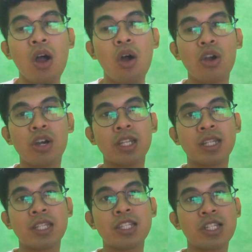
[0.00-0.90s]
or the
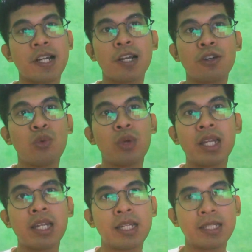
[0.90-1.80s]
teacher
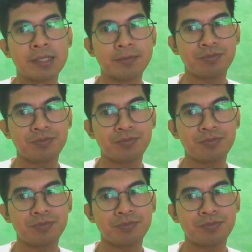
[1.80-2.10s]
doing the